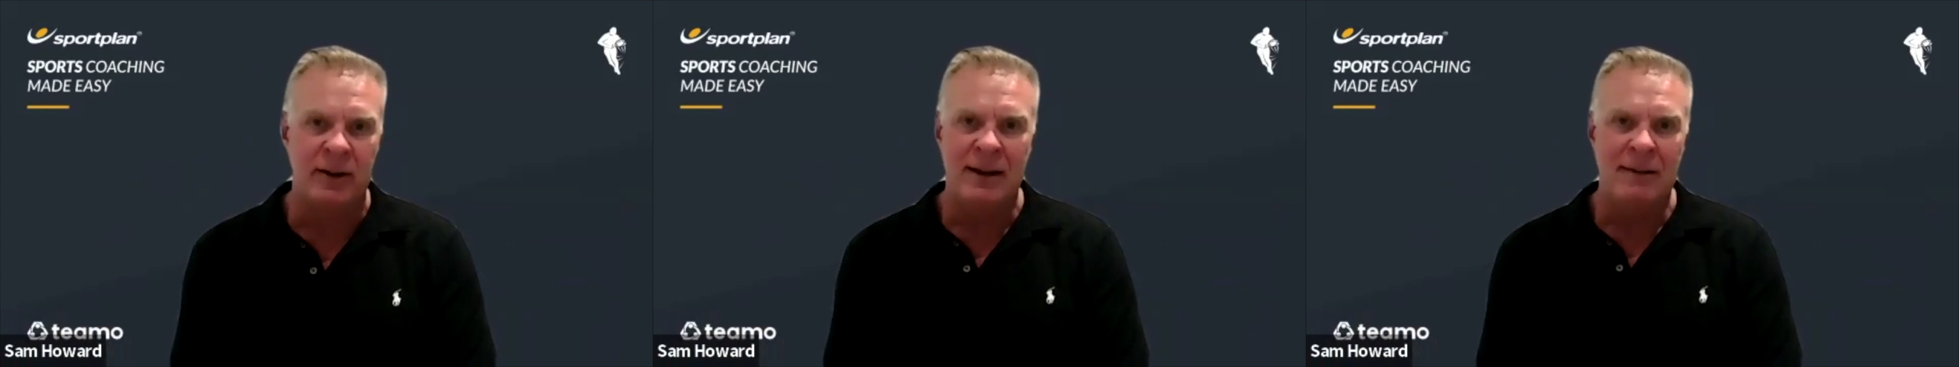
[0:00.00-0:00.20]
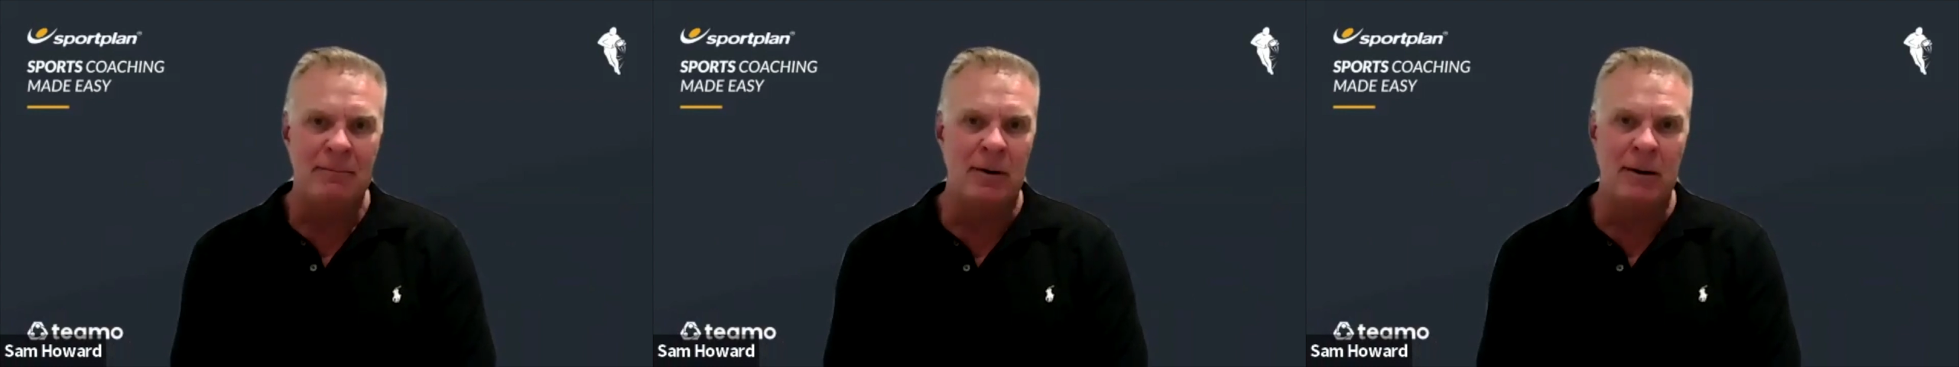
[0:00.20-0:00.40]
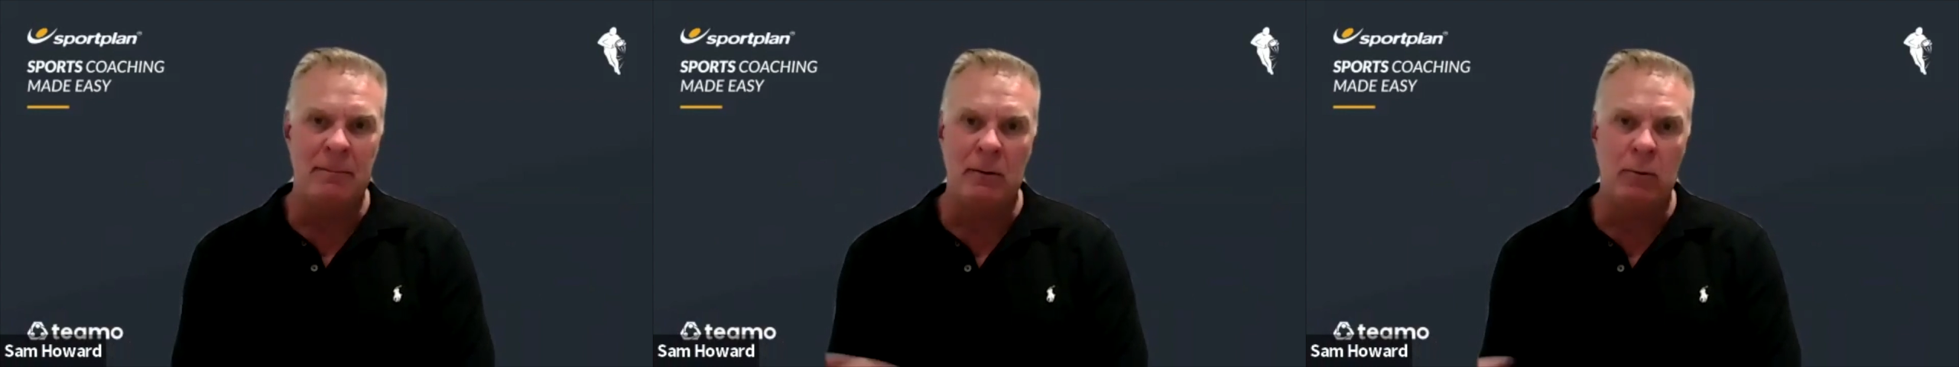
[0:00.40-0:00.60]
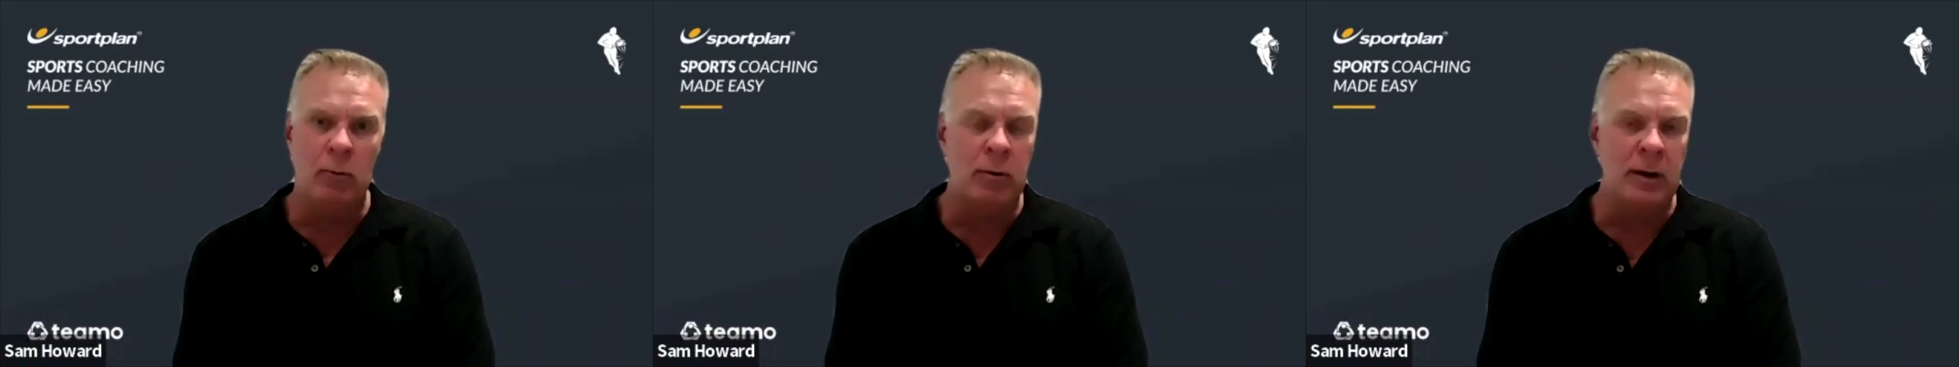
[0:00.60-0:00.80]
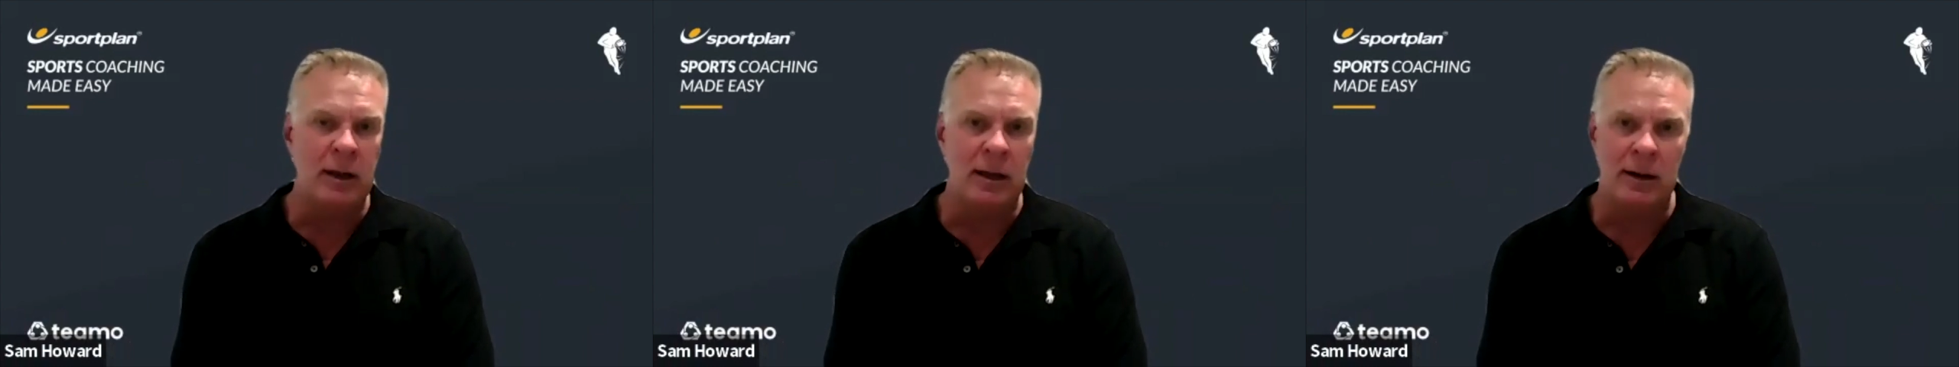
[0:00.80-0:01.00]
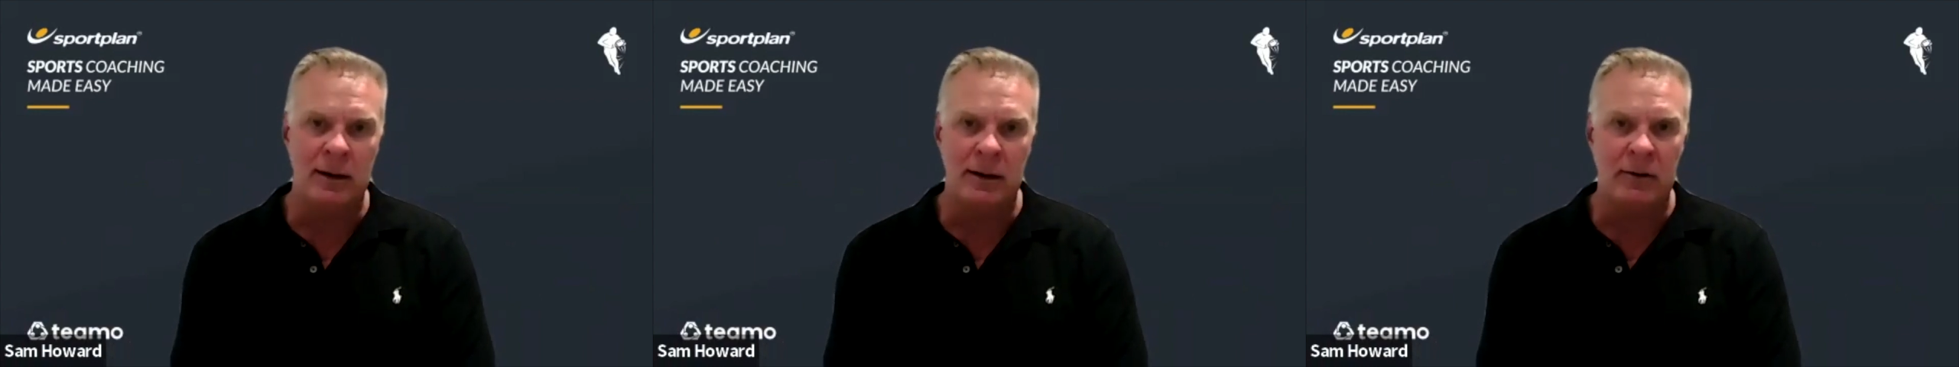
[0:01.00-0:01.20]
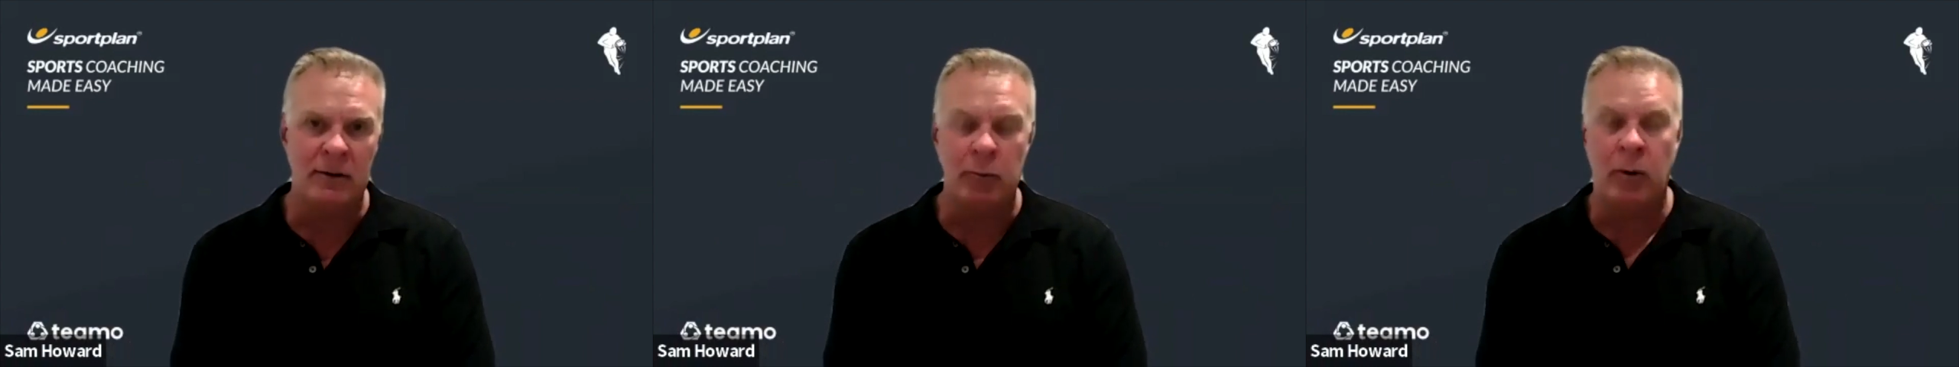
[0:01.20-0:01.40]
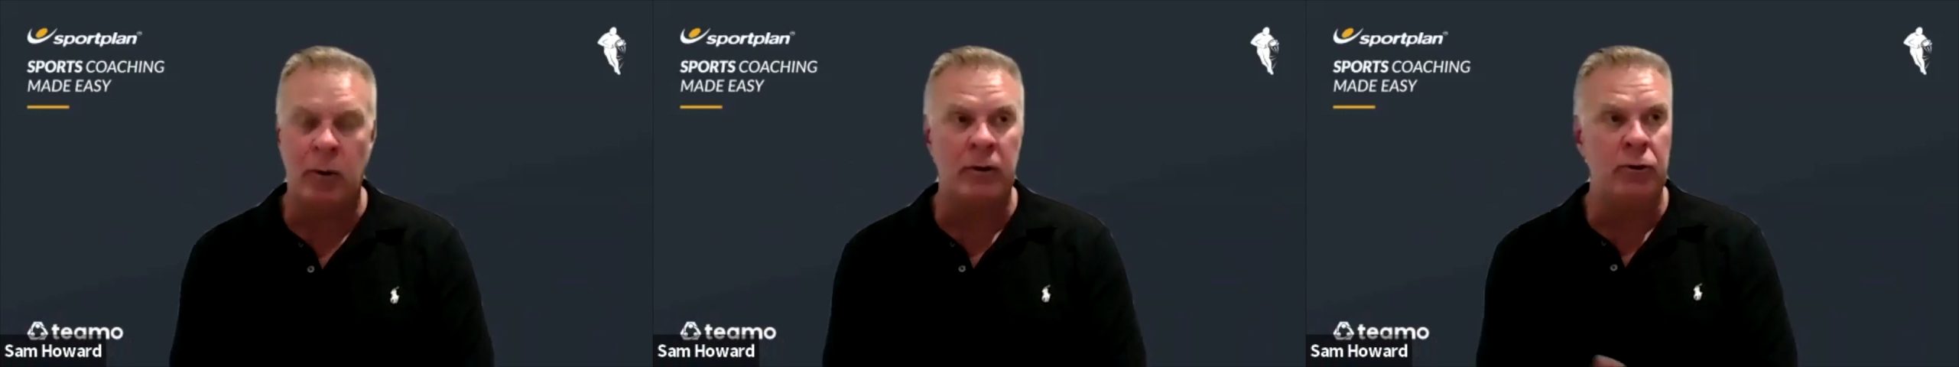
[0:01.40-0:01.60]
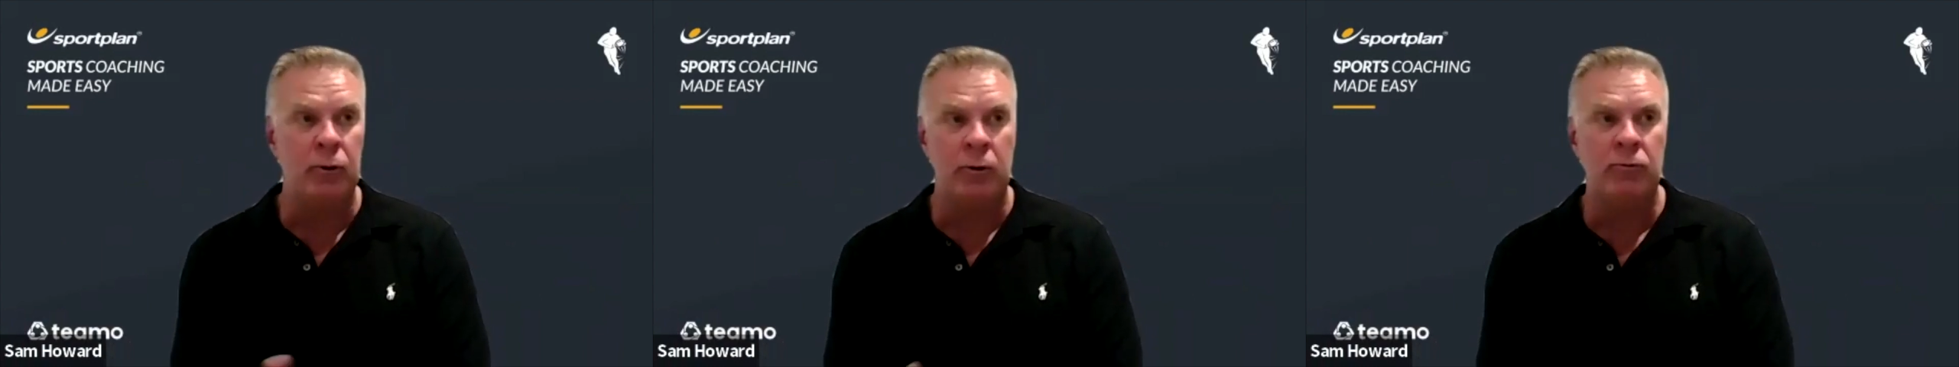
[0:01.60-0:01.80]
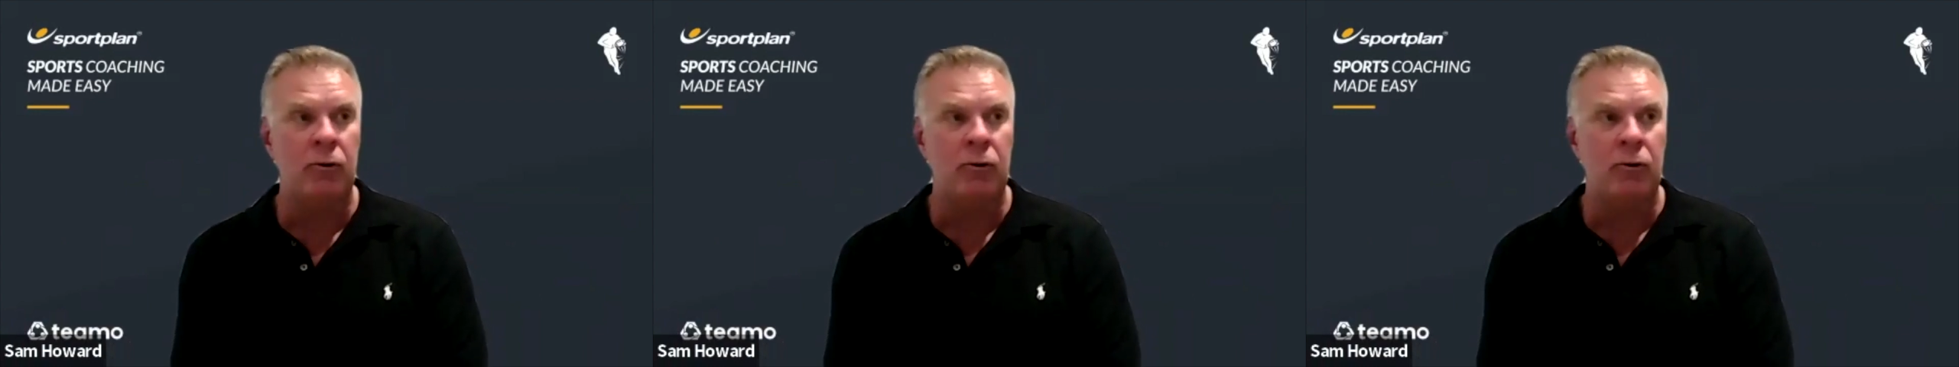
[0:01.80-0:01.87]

It might be you